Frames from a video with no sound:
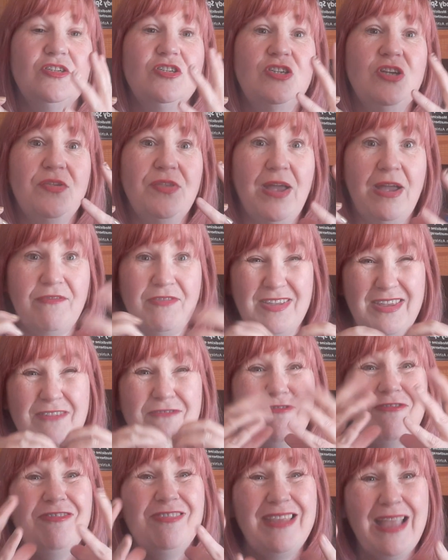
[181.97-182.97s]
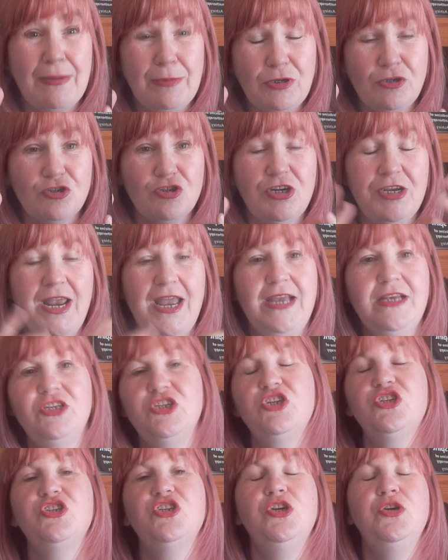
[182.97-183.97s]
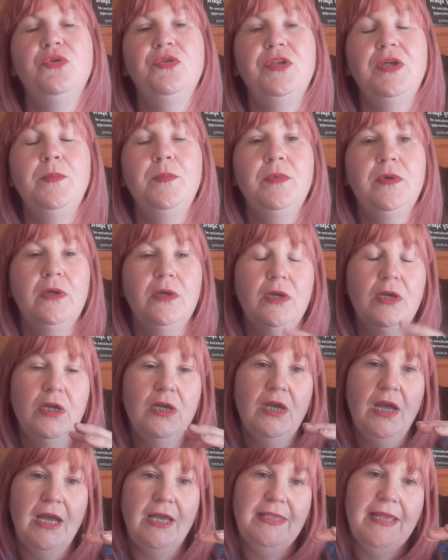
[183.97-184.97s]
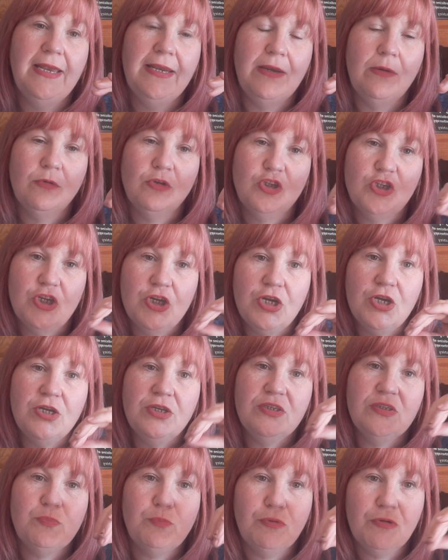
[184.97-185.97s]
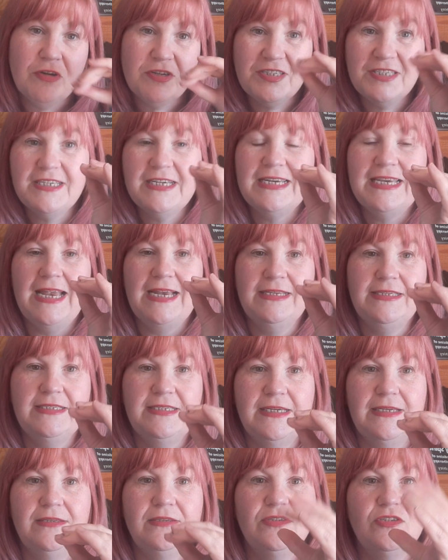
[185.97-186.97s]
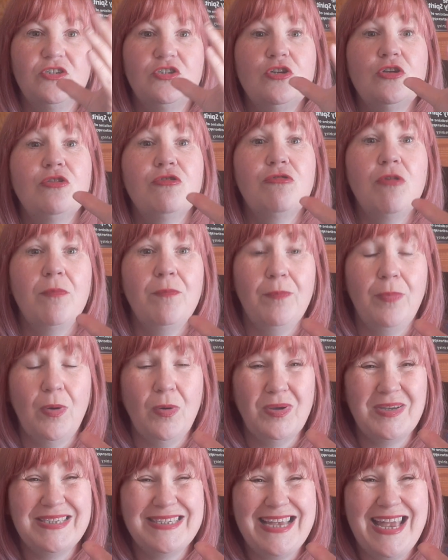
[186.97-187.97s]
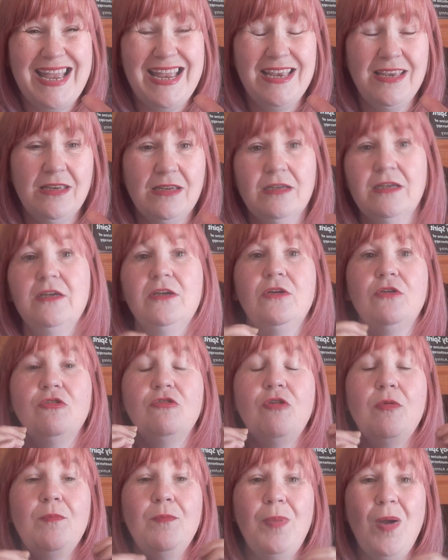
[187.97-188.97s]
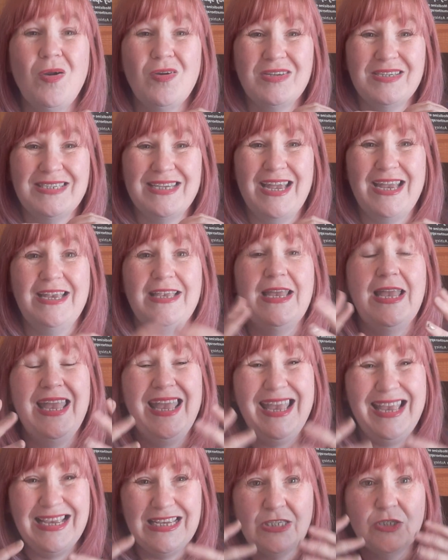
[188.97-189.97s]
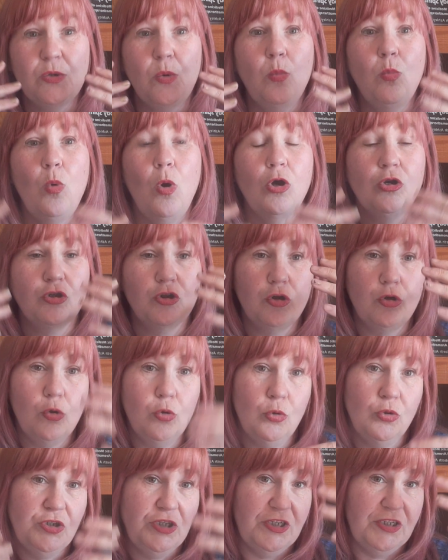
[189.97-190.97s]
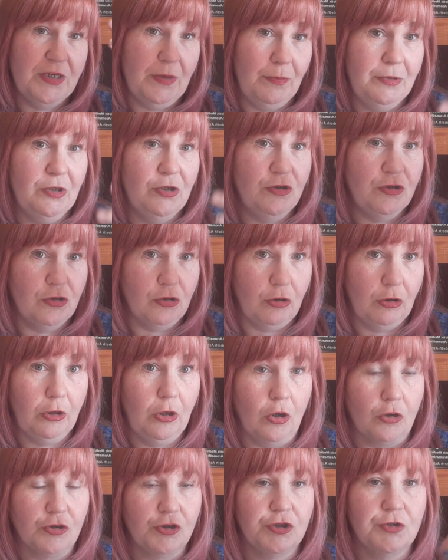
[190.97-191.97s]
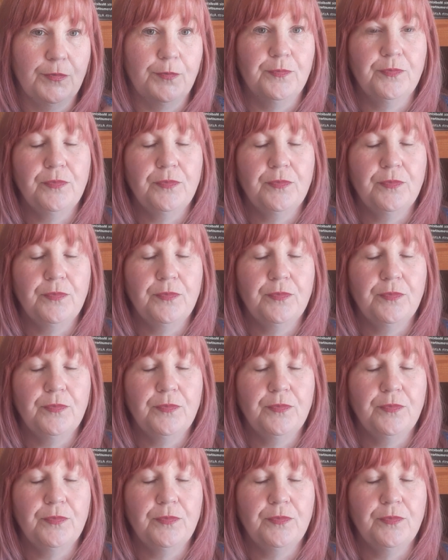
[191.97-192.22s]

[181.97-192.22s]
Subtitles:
so they have an inflammatory nature to them, and then it turns prostaglandins to thromboxane. Thromboxane is what causes a blood clot.